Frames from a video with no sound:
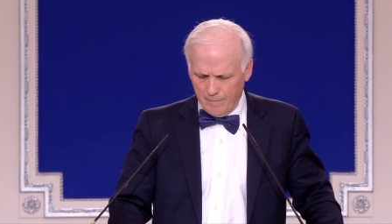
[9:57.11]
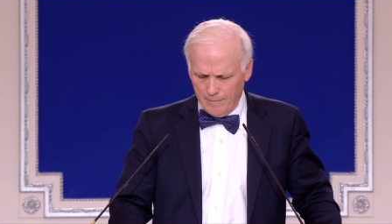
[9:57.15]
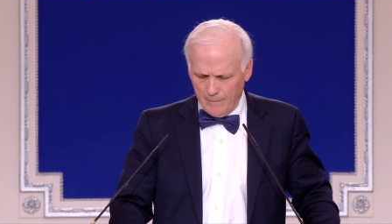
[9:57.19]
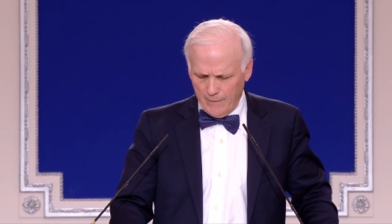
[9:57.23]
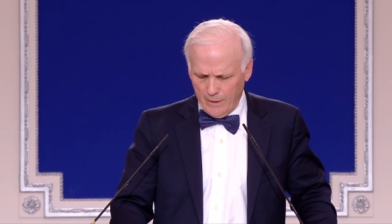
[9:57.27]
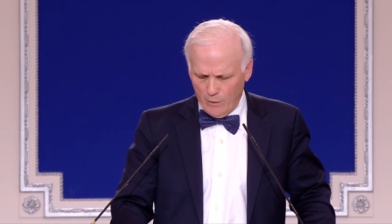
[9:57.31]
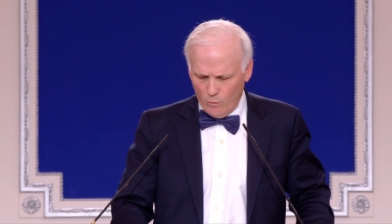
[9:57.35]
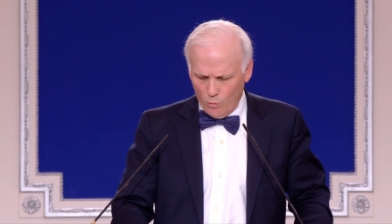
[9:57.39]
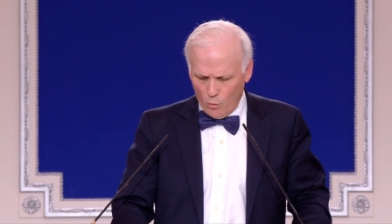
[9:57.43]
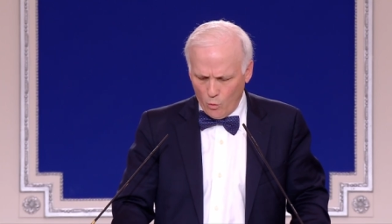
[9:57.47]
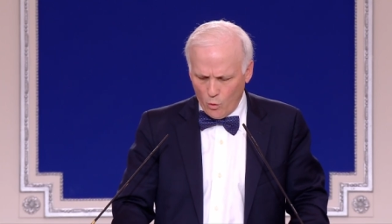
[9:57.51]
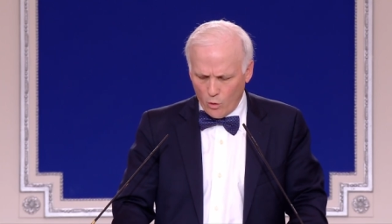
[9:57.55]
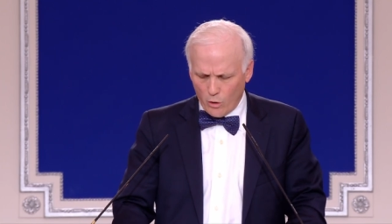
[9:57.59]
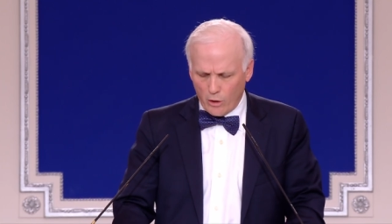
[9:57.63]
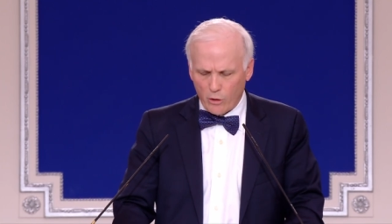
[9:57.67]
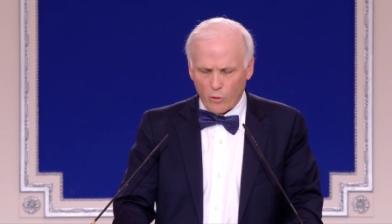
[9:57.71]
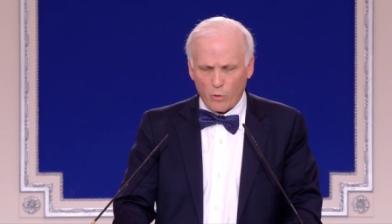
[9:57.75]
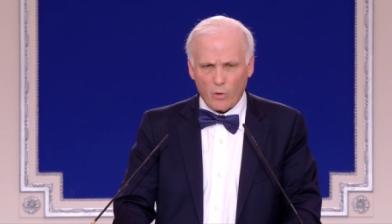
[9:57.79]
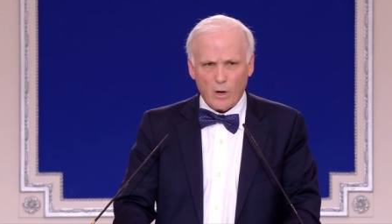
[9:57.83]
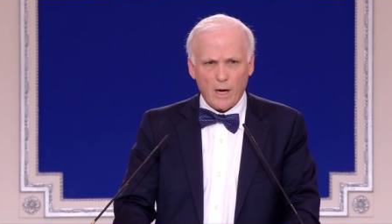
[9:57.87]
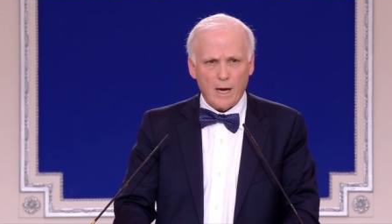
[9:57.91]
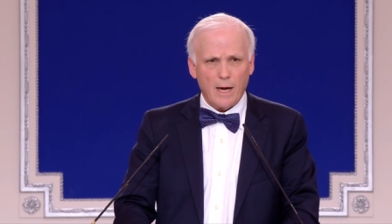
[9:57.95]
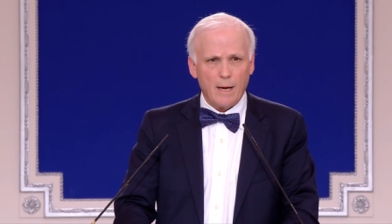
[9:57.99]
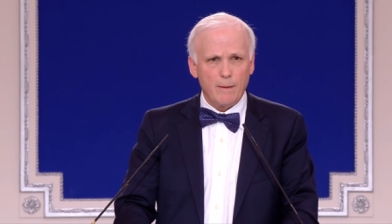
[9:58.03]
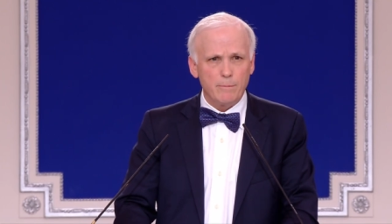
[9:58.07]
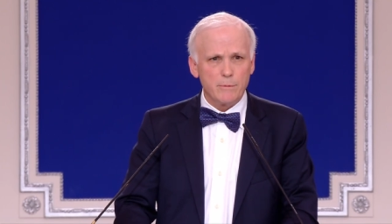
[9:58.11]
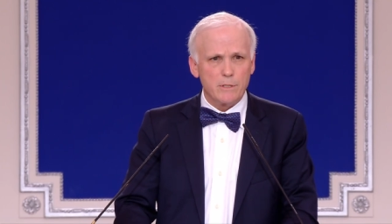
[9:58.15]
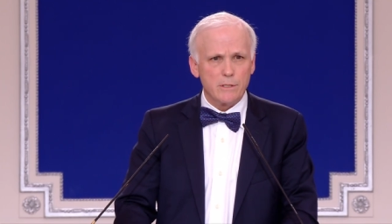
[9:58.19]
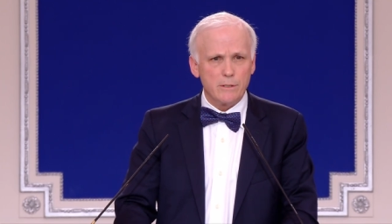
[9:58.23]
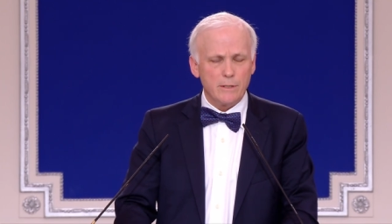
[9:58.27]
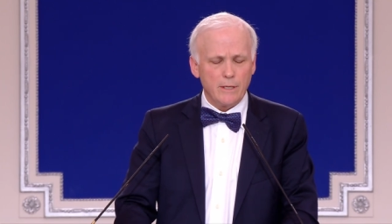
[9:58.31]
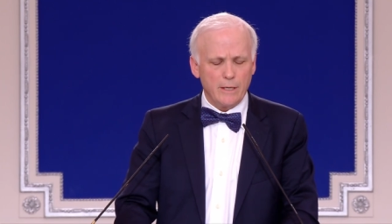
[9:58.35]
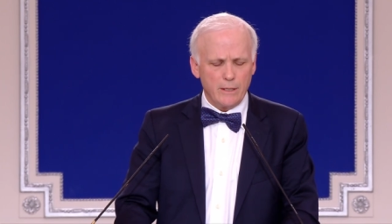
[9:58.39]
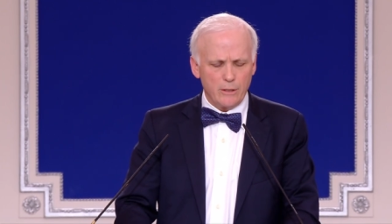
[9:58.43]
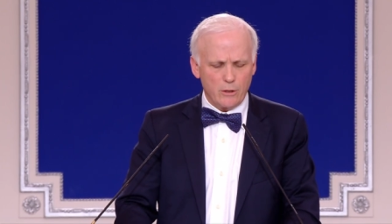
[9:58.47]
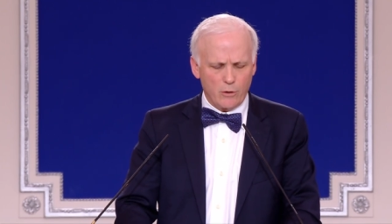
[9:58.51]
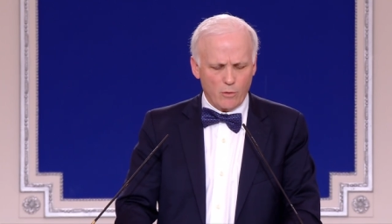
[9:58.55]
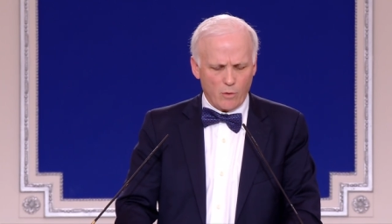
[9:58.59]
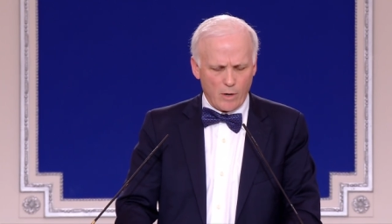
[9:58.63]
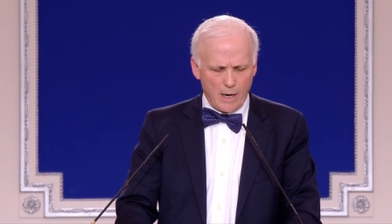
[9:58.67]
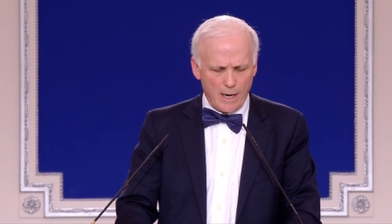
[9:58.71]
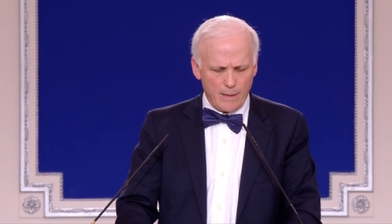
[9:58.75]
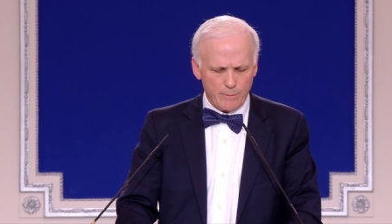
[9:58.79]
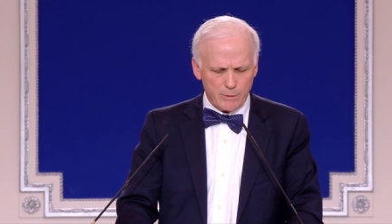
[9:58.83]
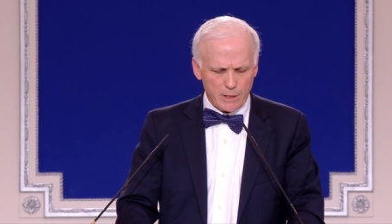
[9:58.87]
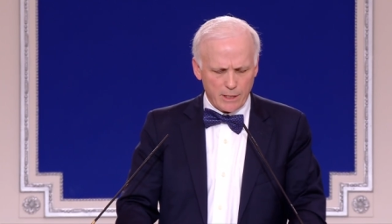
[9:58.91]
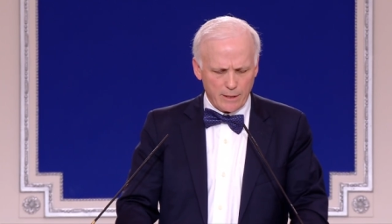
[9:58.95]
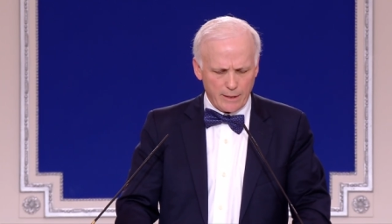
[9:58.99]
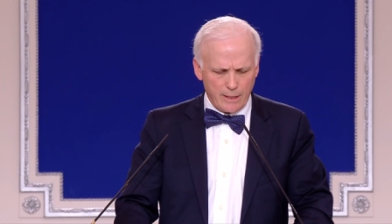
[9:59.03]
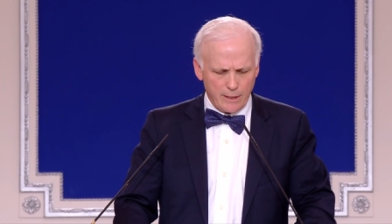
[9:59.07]
in war crimes and
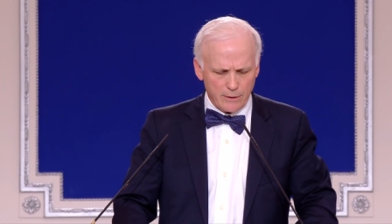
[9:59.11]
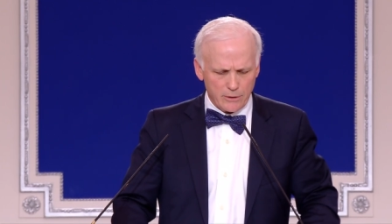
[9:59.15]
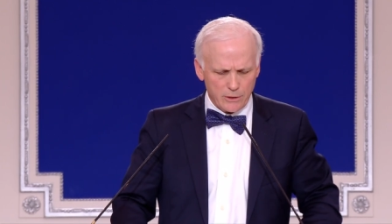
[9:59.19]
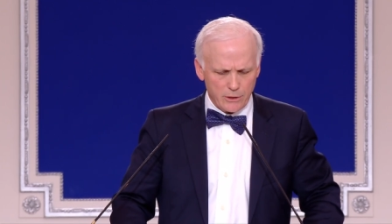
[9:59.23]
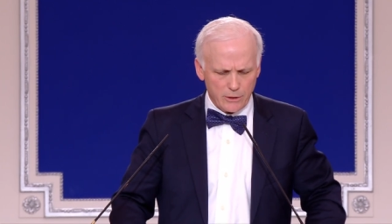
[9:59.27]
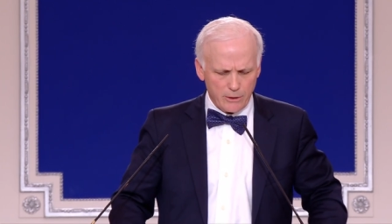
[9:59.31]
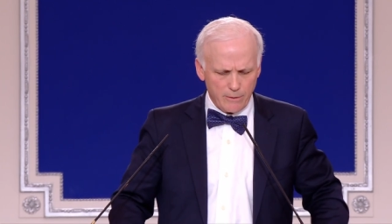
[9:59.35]
crimes against